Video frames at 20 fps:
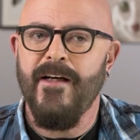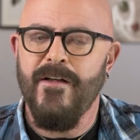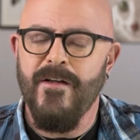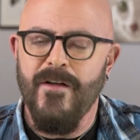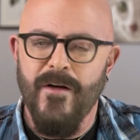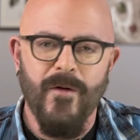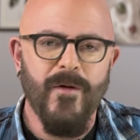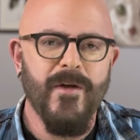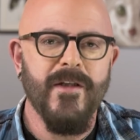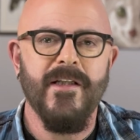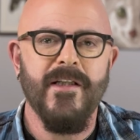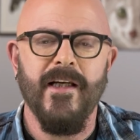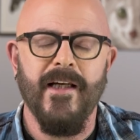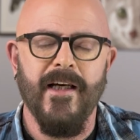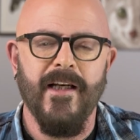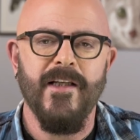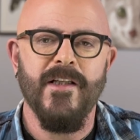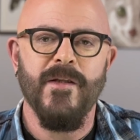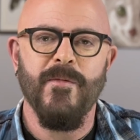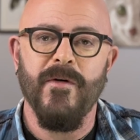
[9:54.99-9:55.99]
and noticing
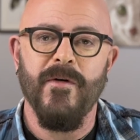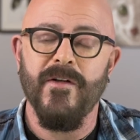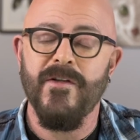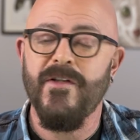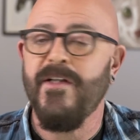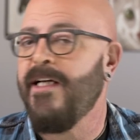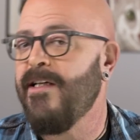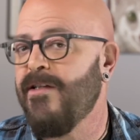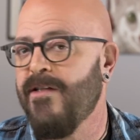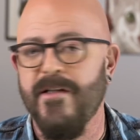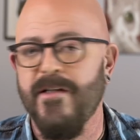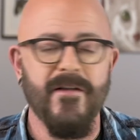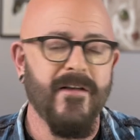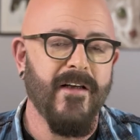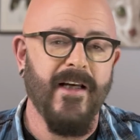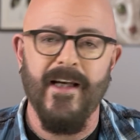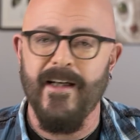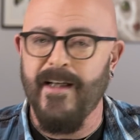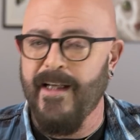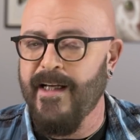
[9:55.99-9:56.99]
any small changes,
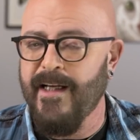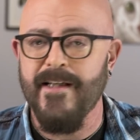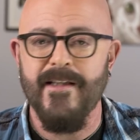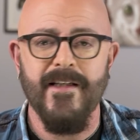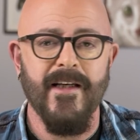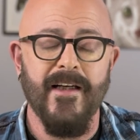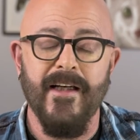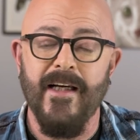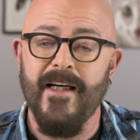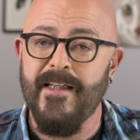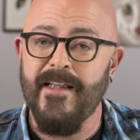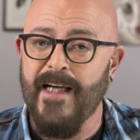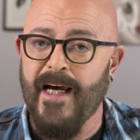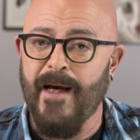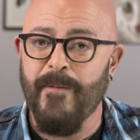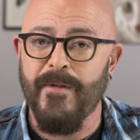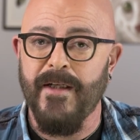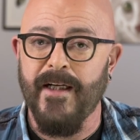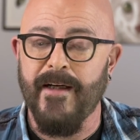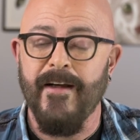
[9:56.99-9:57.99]
and like I said,
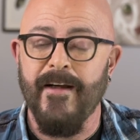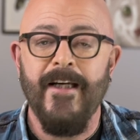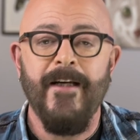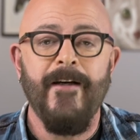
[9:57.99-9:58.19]
adapting.